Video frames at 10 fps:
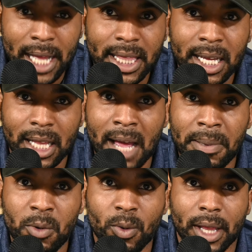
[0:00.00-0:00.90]
a lot of people
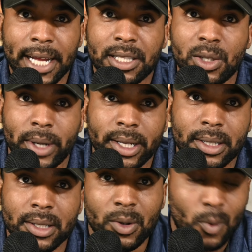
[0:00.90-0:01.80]
relate to it
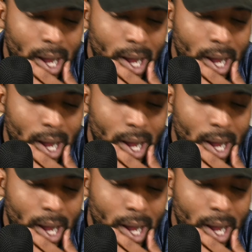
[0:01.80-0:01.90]
why